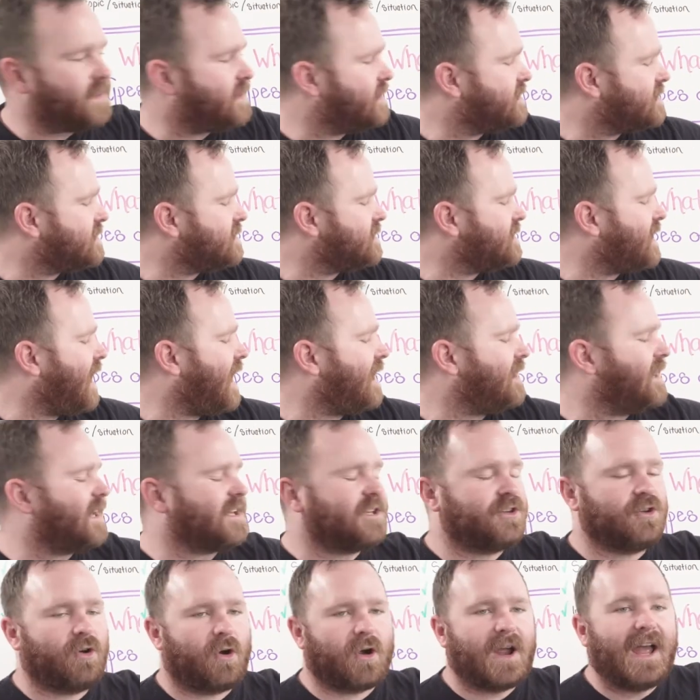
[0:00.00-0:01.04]
This is kind of
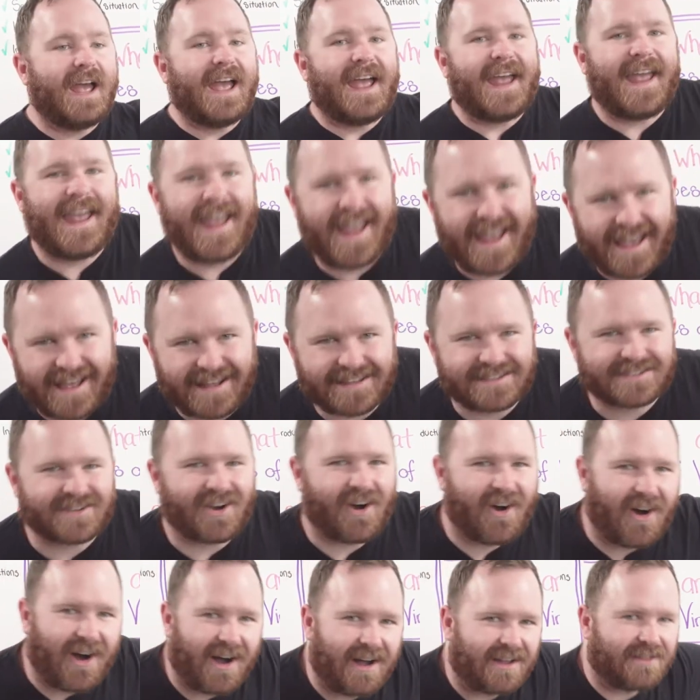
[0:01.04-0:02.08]
like your
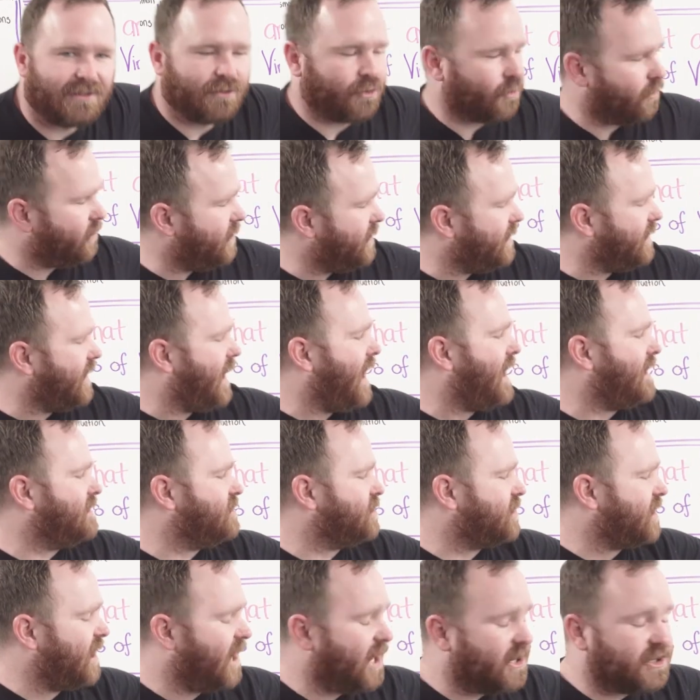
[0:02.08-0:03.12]
hands-on learning
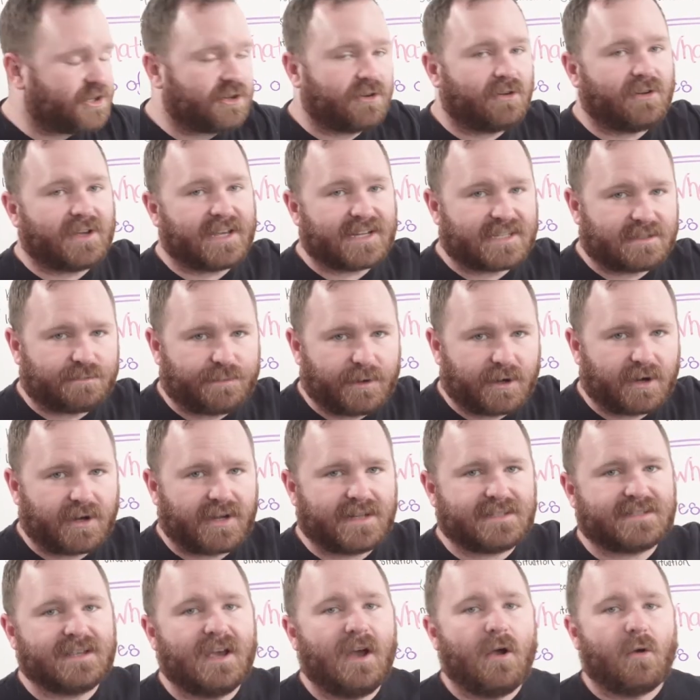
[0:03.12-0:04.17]
educational
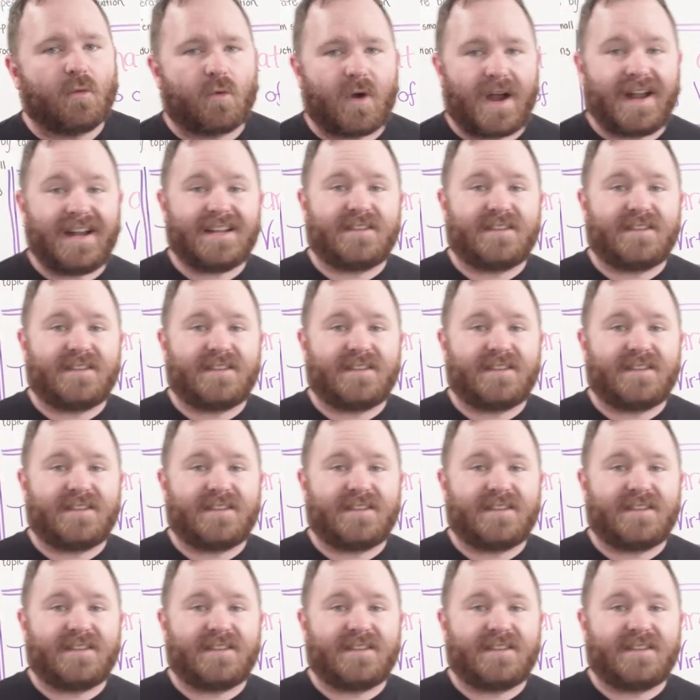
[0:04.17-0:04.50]
experience, right?